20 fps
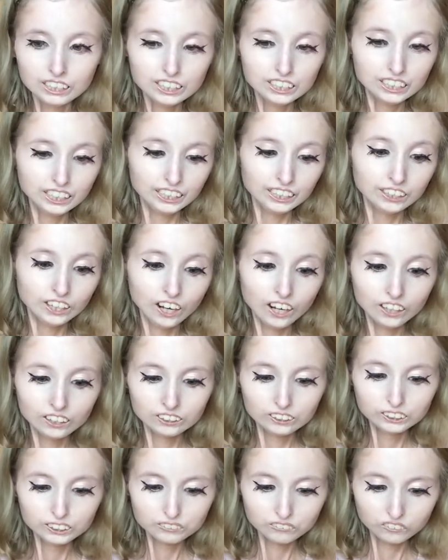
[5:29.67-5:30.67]

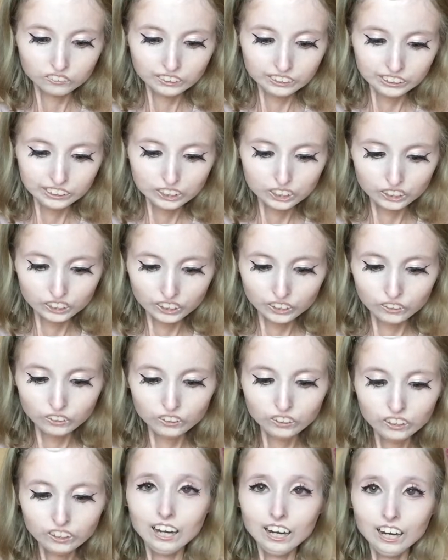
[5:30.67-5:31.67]
$10 for each
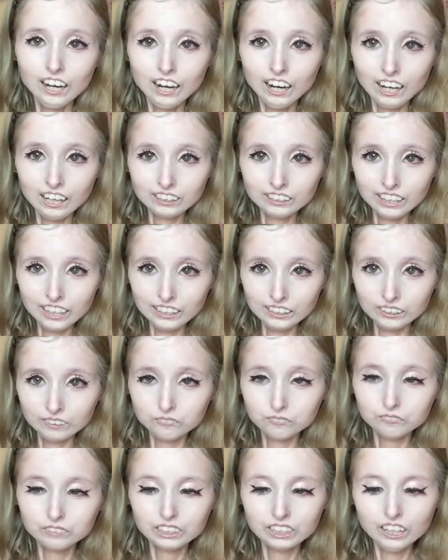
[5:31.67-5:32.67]
little highlight
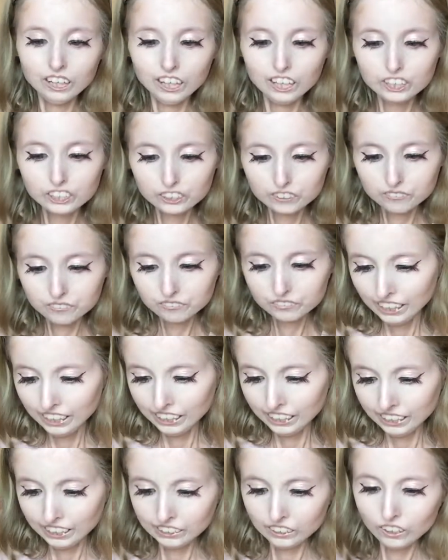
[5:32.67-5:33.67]
and blush.
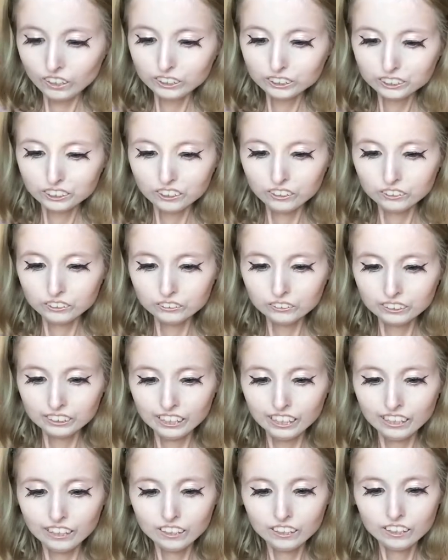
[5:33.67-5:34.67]
And also you
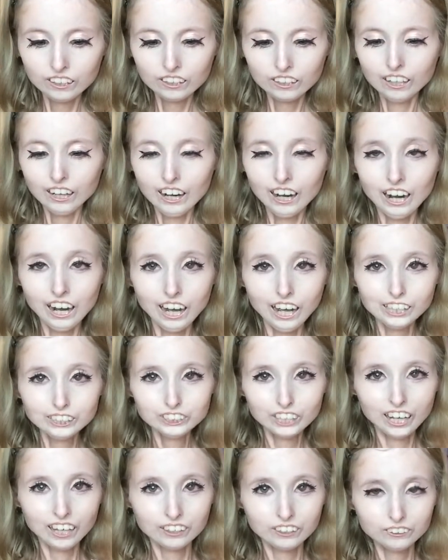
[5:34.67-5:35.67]
get
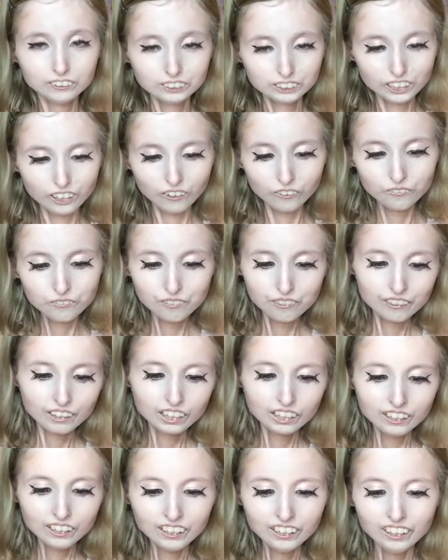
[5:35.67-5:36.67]
eyeshadow, so.
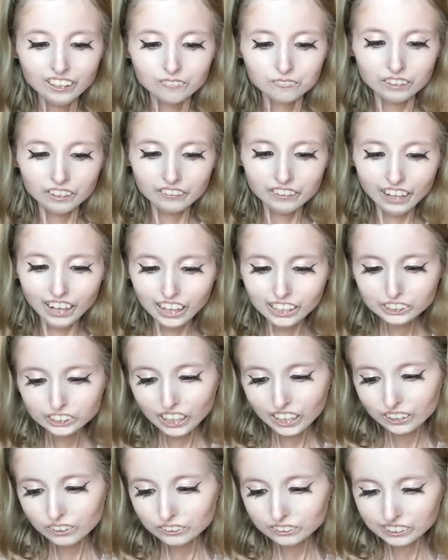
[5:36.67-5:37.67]
But the
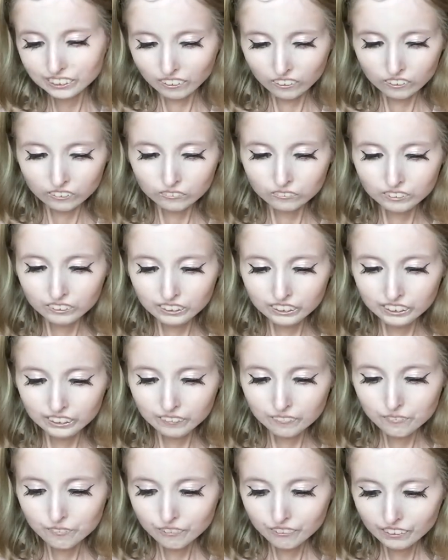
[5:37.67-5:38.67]
eyeshadows, they aren't really
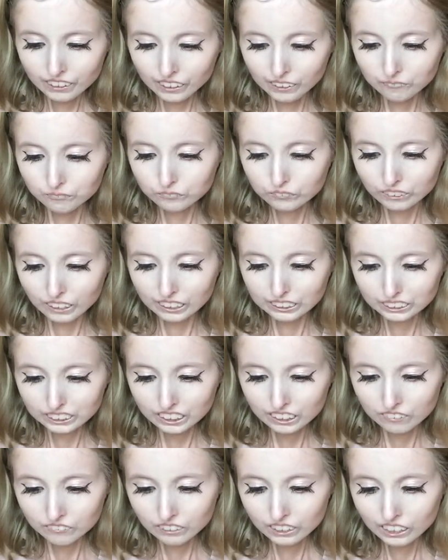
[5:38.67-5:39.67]

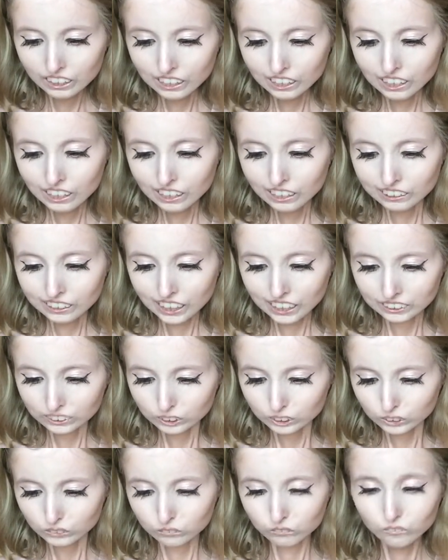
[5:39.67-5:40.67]
impressive. Like
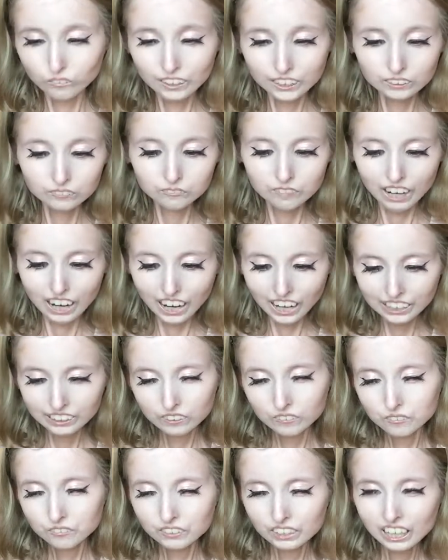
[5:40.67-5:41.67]
there's one matte.
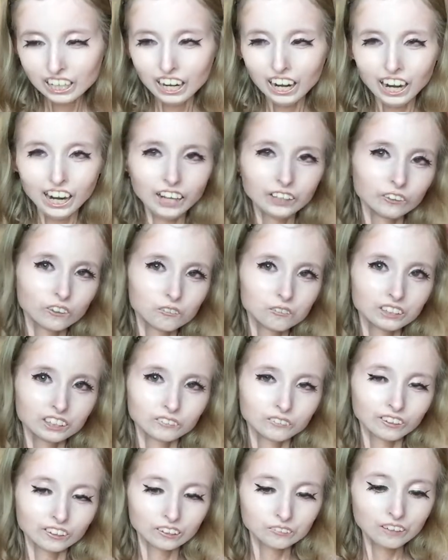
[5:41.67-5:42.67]
I normally
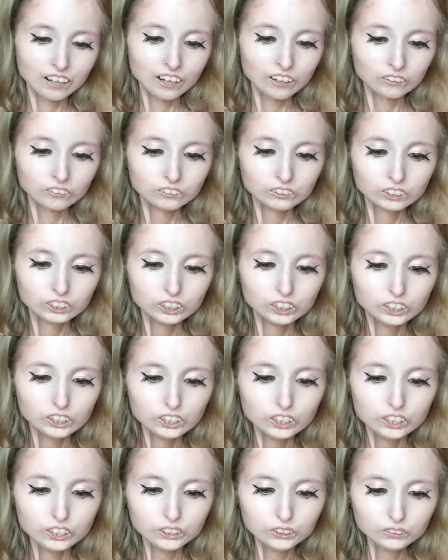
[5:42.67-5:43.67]
wear about
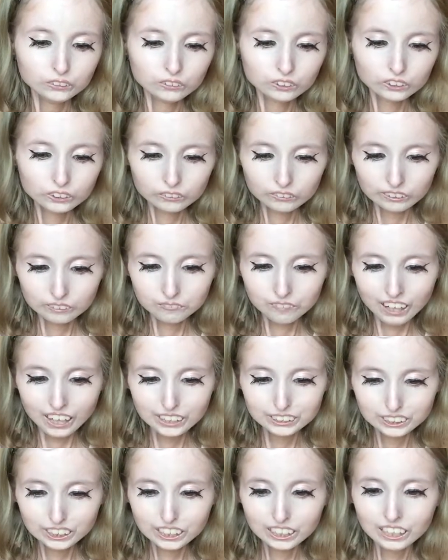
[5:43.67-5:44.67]
2 or 3
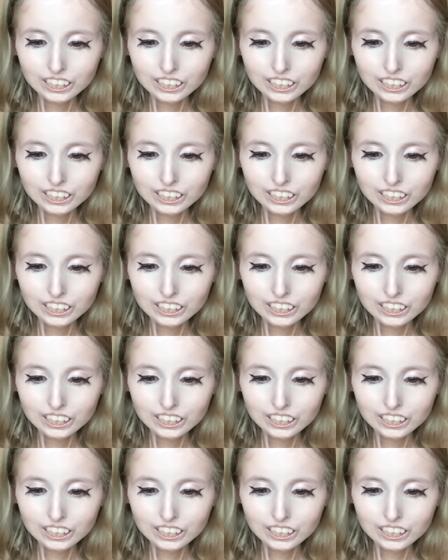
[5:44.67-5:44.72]
mattes